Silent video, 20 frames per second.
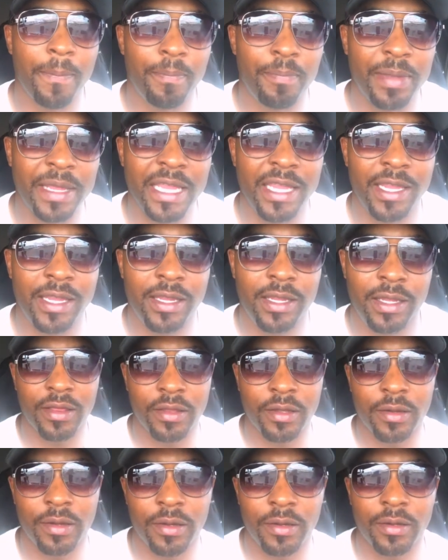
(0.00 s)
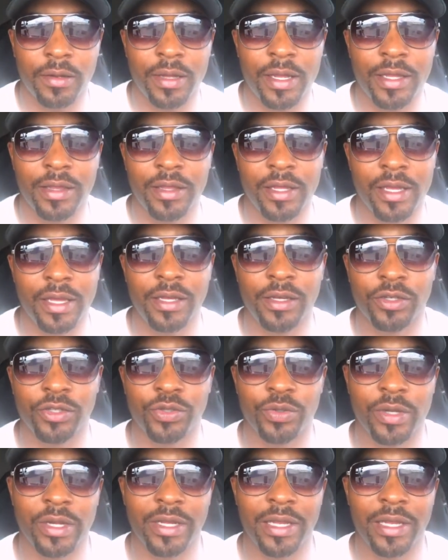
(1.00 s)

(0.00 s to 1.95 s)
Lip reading: be in the industry.